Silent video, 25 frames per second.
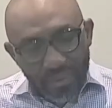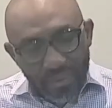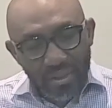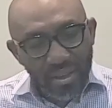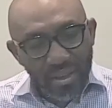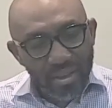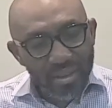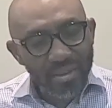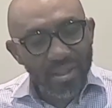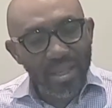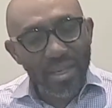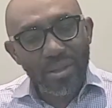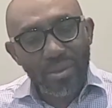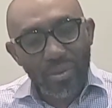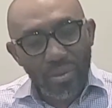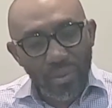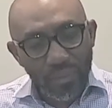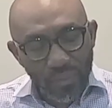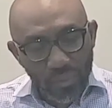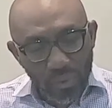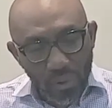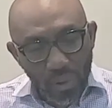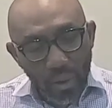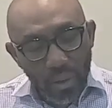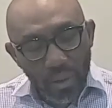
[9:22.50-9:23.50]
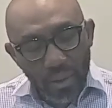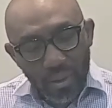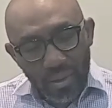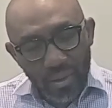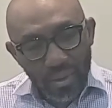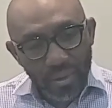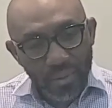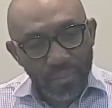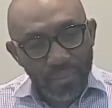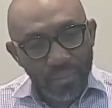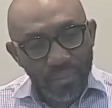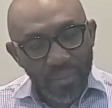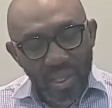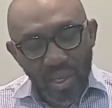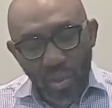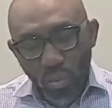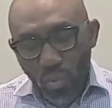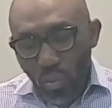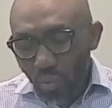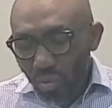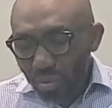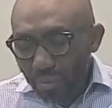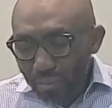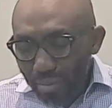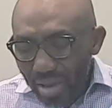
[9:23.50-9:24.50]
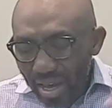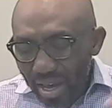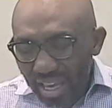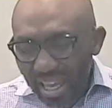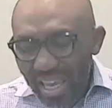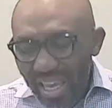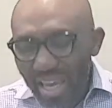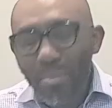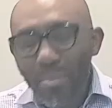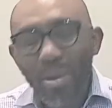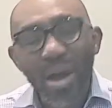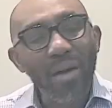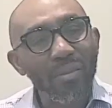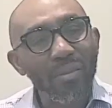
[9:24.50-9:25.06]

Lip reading: things of God, when we make him our